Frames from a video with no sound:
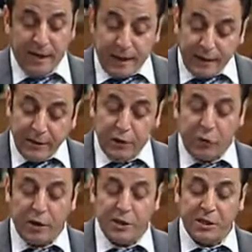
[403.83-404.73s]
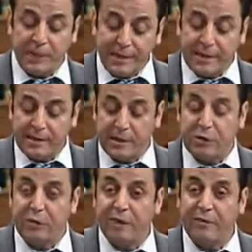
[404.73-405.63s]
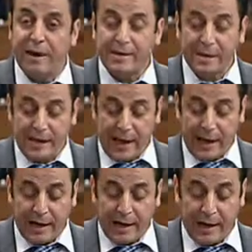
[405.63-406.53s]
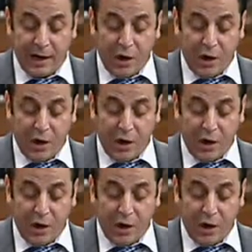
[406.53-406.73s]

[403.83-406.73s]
that encourages businesses to invest in Canada.